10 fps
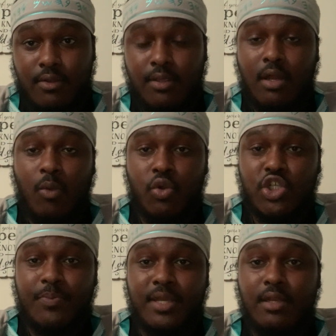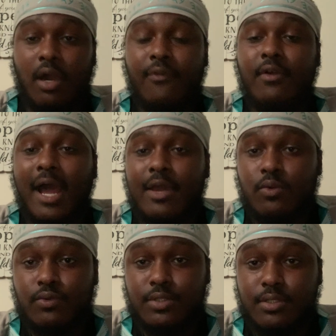you know, worshiping other
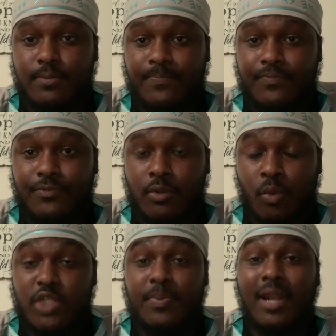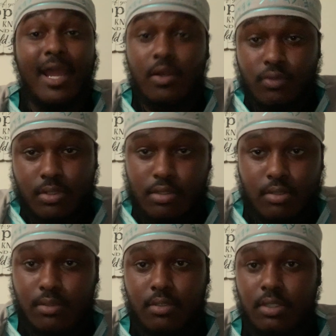idols, worshiping idols
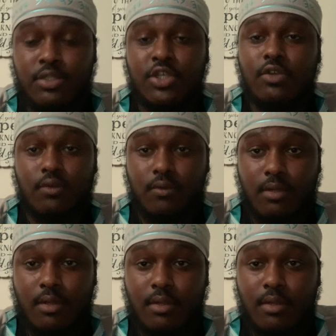in general.